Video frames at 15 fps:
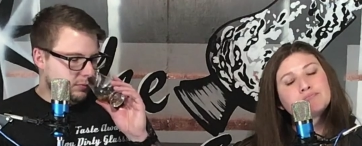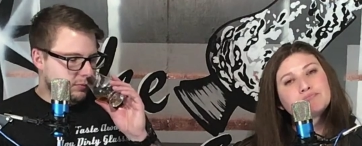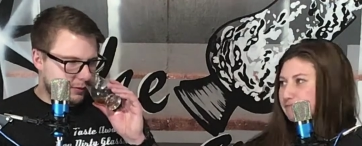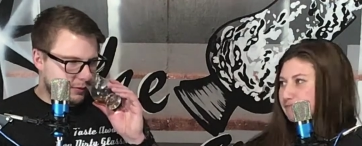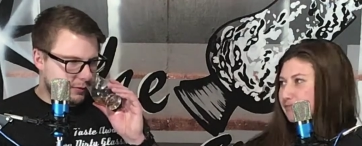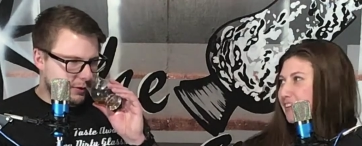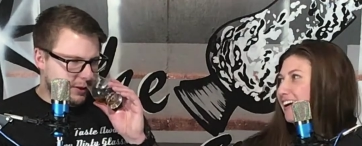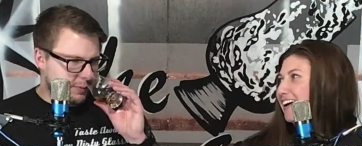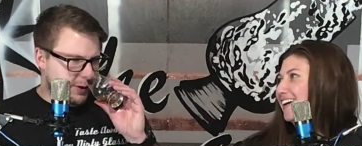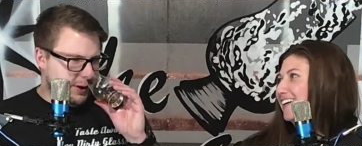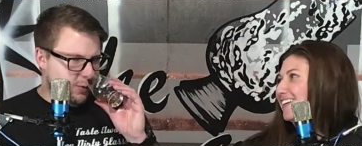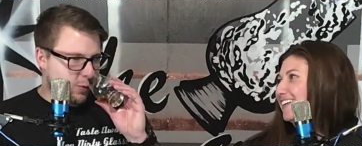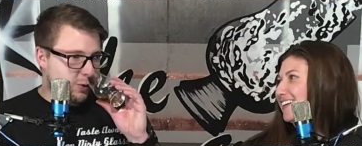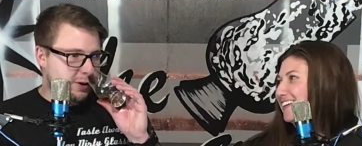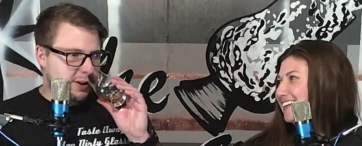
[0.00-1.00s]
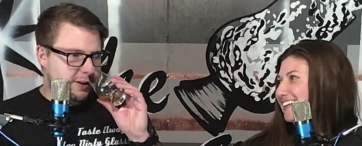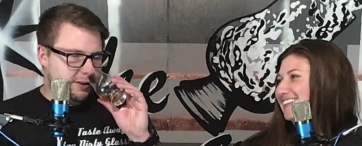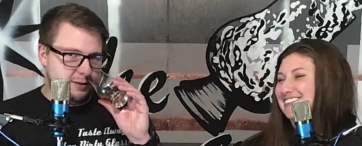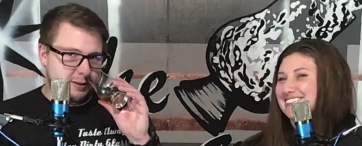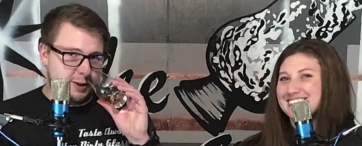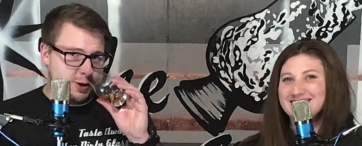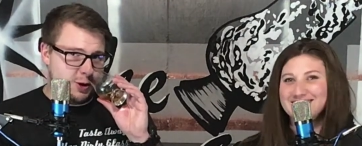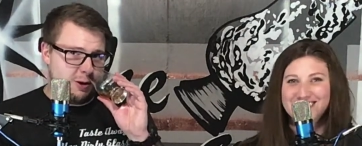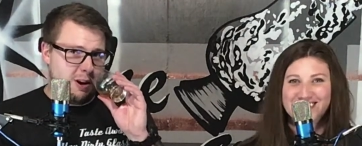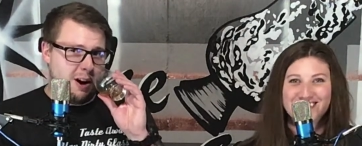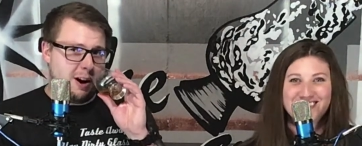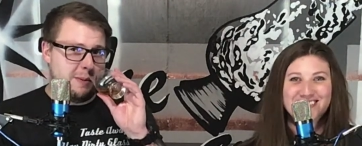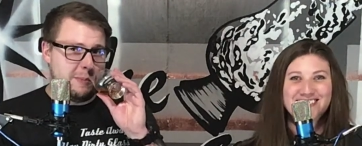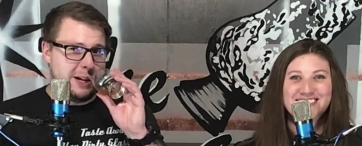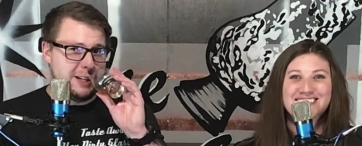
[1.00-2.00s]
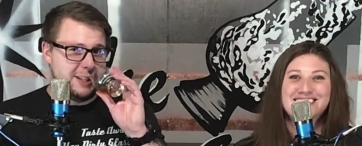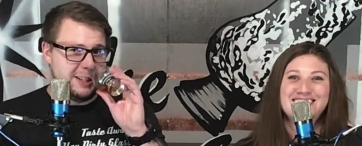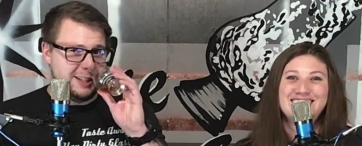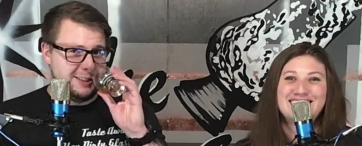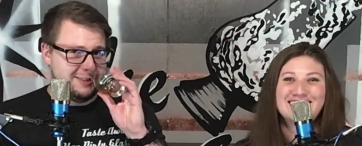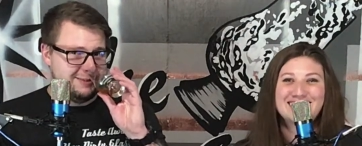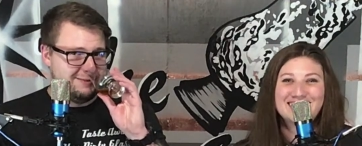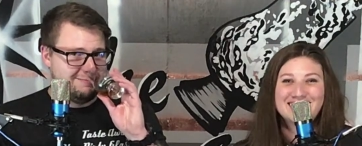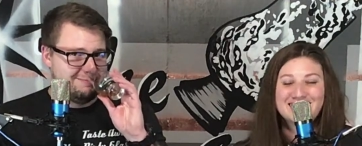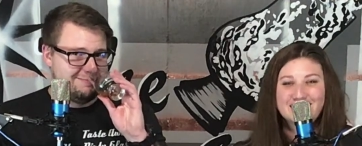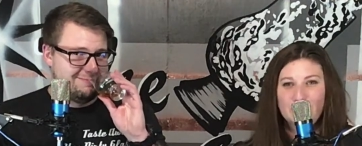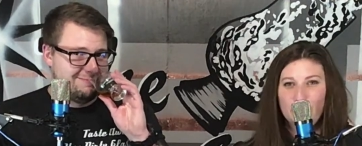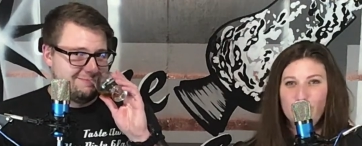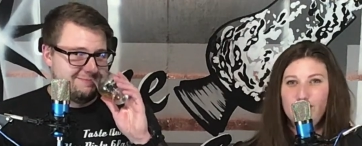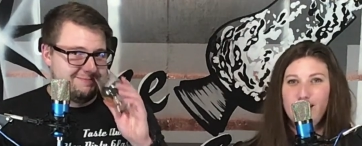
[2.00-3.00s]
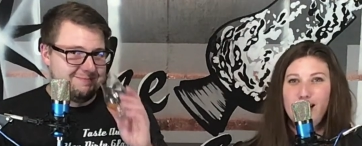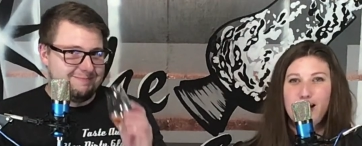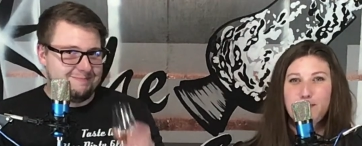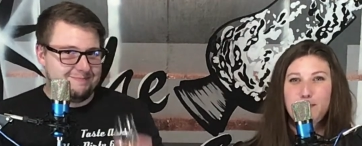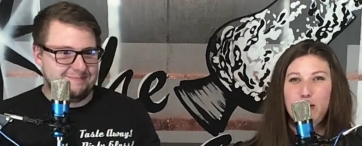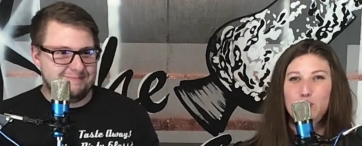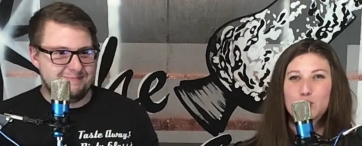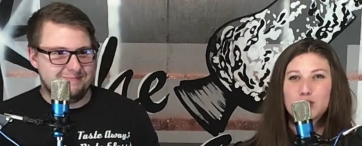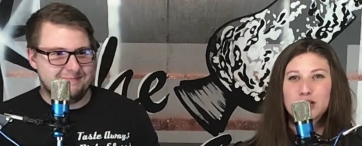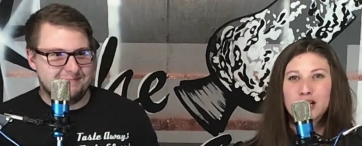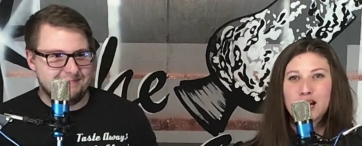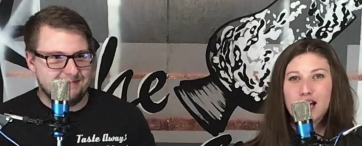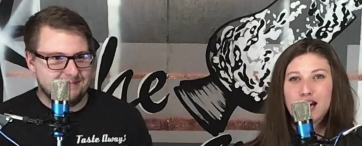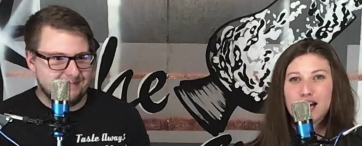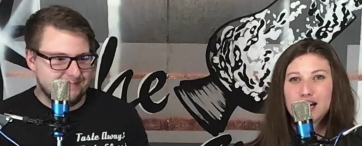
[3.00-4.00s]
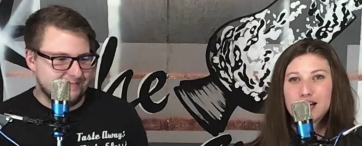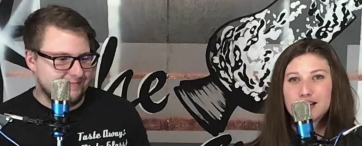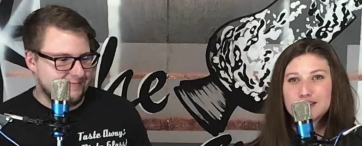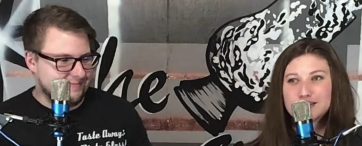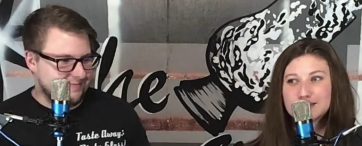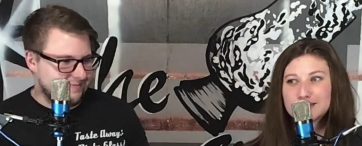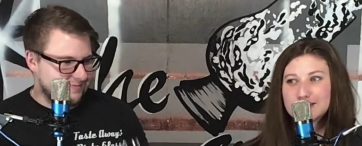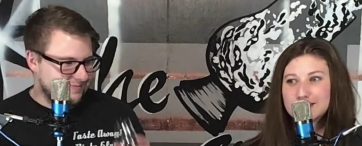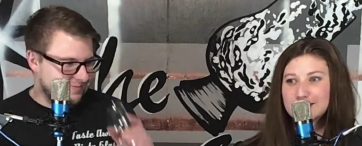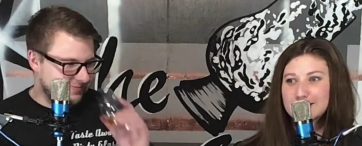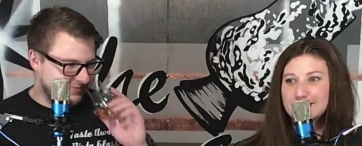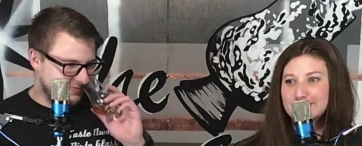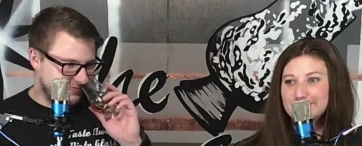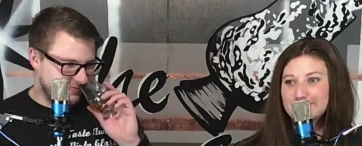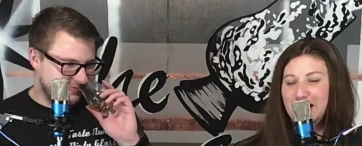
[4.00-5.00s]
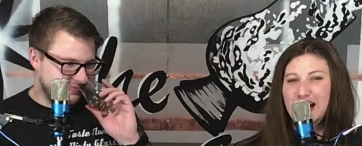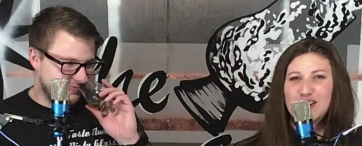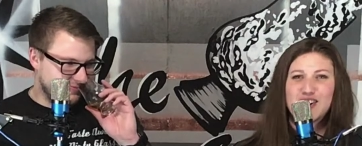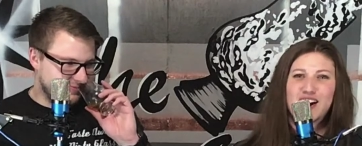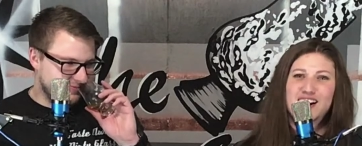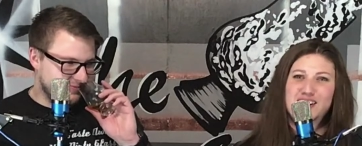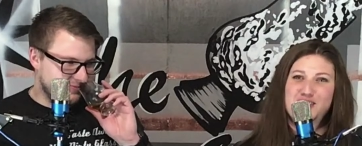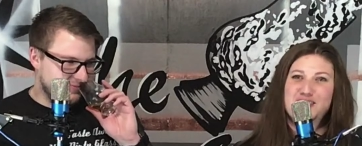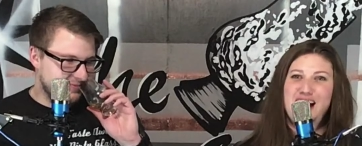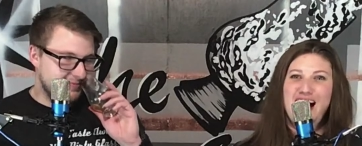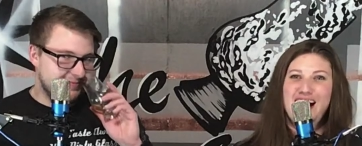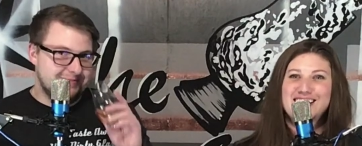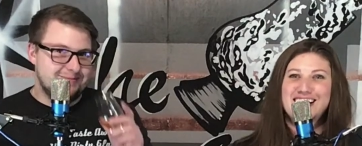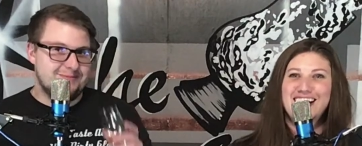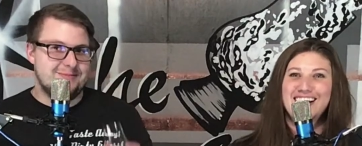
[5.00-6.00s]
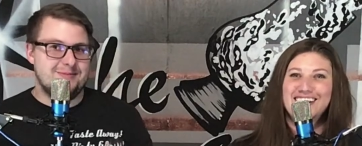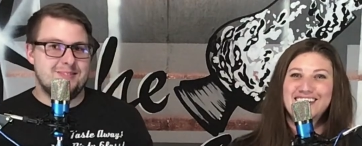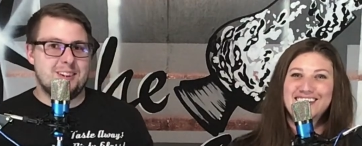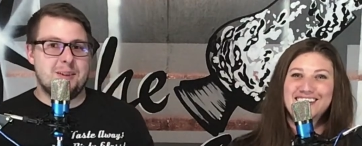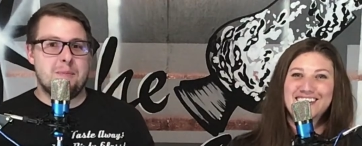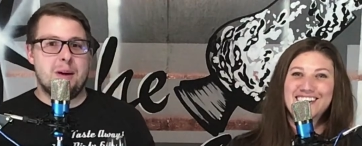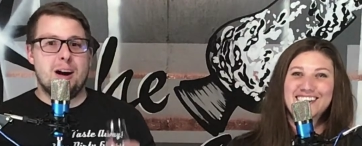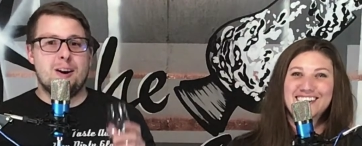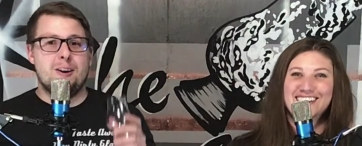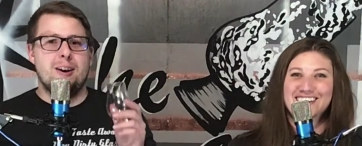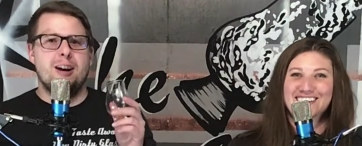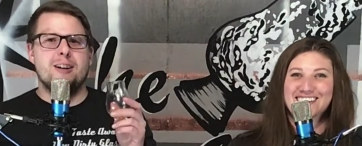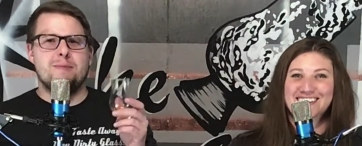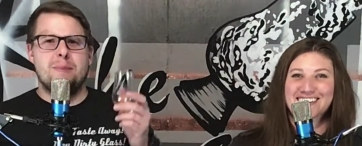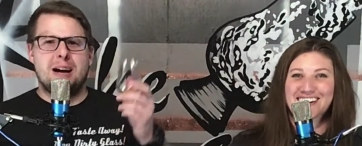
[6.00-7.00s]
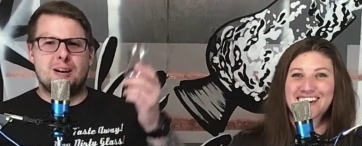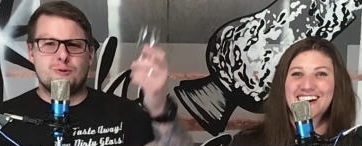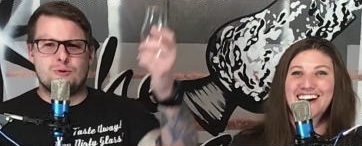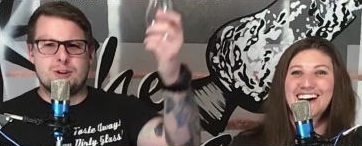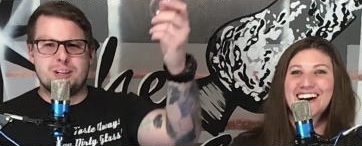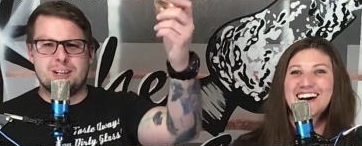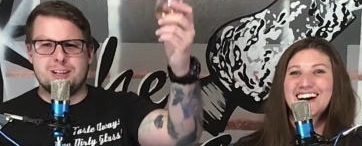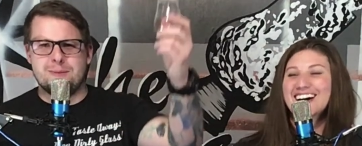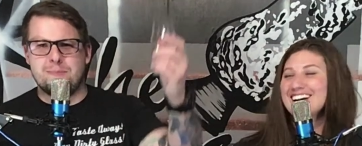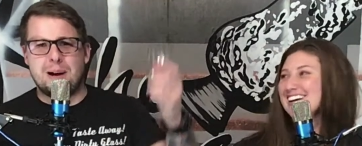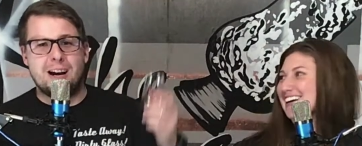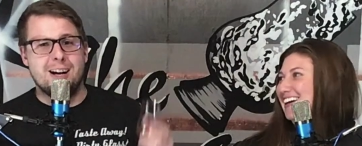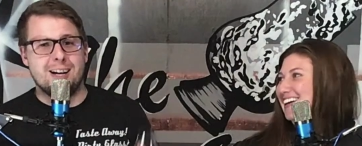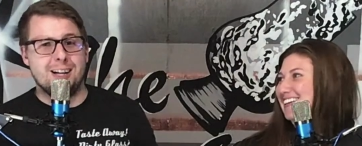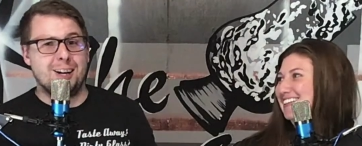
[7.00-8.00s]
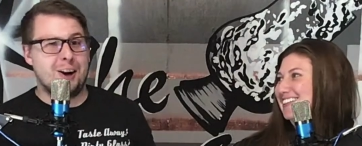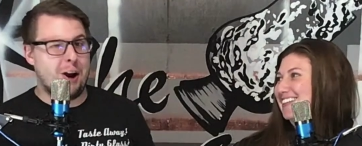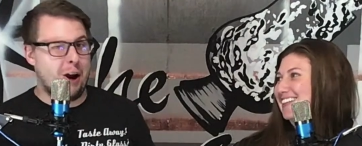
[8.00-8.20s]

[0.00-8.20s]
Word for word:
Speaker 1: This be wood and straw, matey.
Speaker 2: Like my wooden leg. I don't know how to do an accent.
Speaker 1: Like my wooden peg.